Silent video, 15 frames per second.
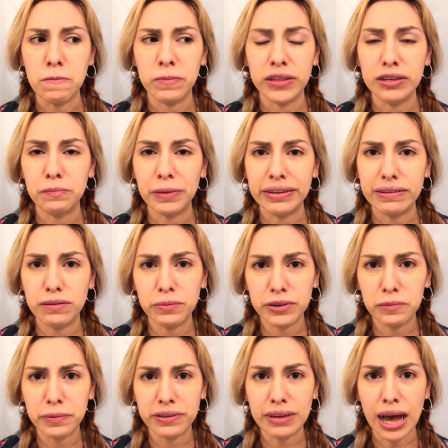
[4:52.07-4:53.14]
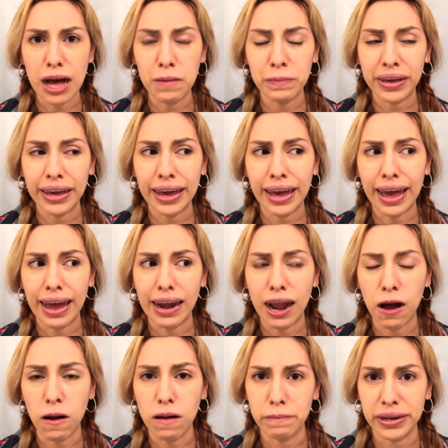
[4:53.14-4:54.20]
these braces were supposed to help me and
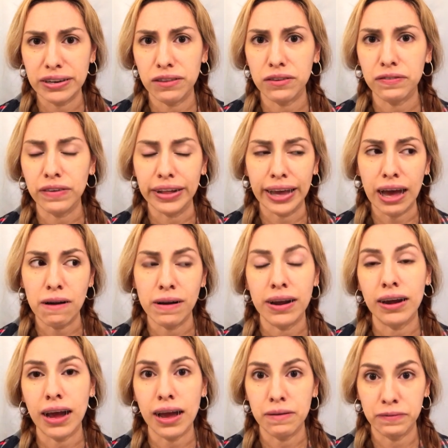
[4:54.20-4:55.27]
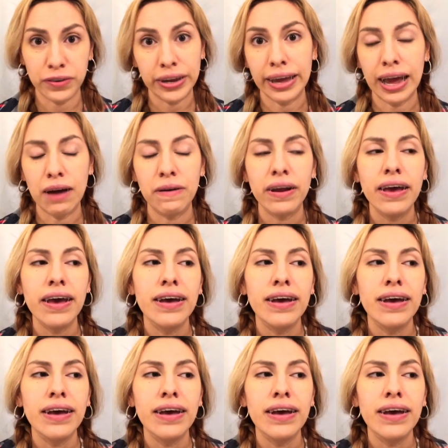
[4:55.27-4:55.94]
now all my teeth are falling out and I'm freaking out.